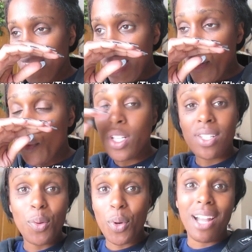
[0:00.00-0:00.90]
and we're just
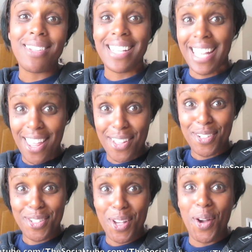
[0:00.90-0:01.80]
going to work out together.
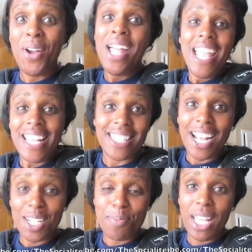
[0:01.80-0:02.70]
So it's
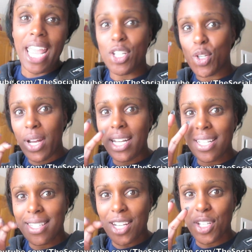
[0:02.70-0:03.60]
not going to be a training
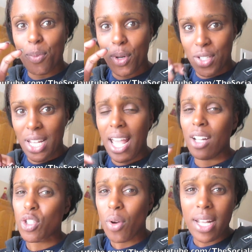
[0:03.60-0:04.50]
session per se. I'll
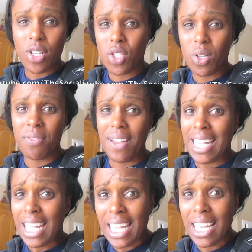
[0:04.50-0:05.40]
try to shoot if I
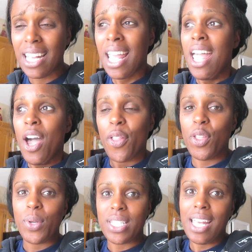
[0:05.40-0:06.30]
can,
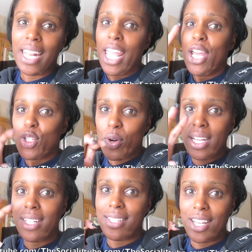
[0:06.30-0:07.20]
although it's not a
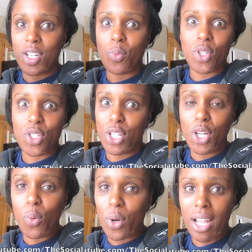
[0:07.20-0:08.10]
training session. We're just going to
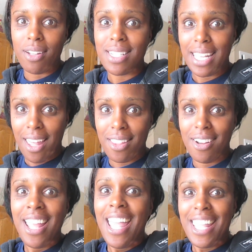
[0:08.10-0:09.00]
go work out
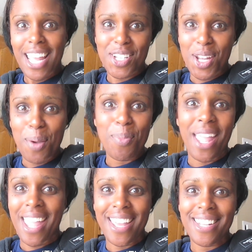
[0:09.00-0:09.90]
together, catch up
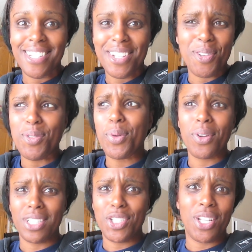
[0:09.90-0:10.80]
and, you know, do
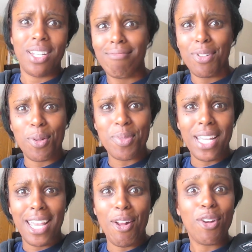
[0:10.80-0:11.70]
girly shit. You know what I'm
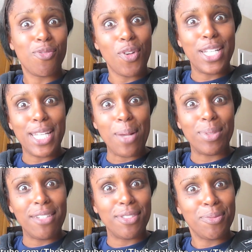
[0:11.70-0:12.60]
saying? On a friend type
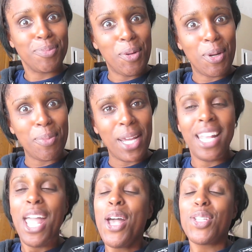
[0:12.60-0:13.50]
level. You know what I mean?
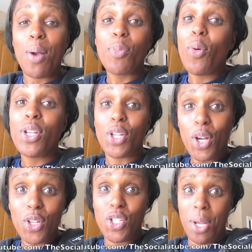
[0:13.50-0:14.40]
So I'm going to
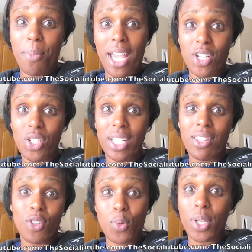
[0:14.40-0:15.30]
her gym actually, and
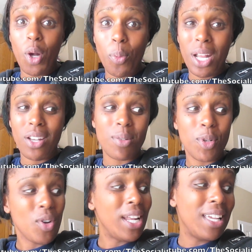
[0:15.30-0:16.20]
they're doing an open house. I'm going
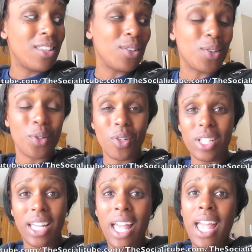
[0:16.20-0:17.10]
to try to get there a little
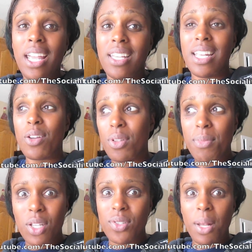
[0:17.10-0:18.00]
early because I know they
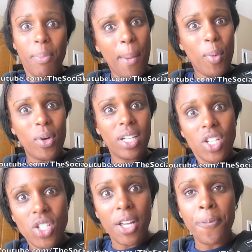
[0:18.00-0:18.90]
make you sign paperwork and
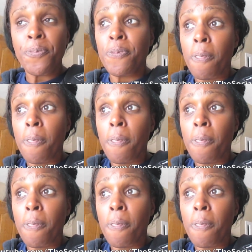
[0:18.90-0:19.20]
shit.